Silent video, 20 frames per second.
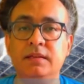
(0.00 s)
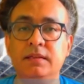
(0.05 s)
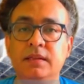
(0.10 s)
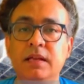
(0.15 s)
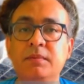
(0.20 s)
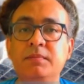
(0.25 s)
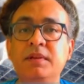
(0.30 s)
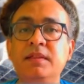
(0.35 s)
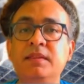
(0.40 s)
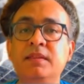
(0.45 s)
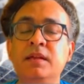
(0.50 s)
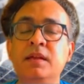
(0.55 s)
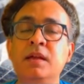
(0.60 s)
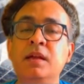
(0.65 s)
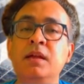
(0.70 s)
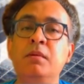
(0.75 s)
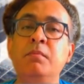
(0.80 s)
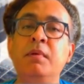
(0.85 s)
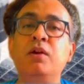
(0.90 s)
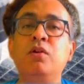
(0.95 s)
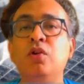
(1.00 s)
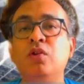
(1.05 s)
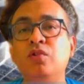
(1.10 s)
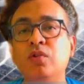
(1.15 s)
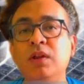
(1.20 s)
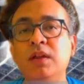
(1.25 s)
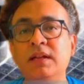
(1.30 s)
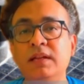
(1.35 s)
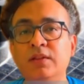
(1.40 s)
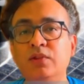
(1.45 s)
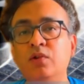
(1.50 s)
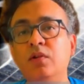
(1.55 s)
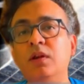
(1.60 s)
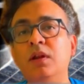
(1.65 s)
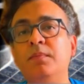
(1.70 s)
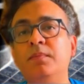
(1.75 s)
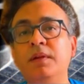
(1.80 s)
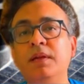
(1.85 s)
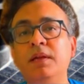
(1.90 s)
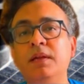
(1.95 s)
That means by controlling
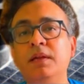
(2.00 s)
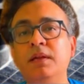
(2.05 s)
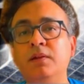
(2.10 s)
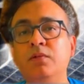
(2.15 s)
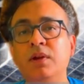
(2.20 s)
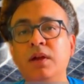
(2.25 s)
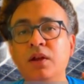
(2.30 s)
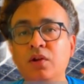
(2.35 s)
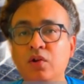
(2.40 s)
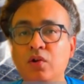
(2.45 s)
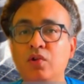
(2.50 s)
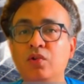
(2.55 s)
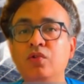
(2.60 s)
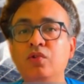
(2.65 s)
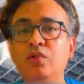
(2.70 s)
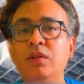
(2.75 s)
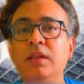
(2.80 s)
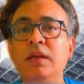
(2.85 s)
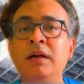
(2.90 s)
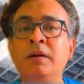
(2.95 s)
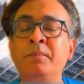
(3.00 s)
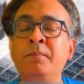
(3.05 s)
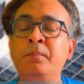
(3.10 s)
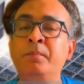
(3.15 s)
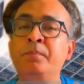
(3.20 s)
lithography, you can control the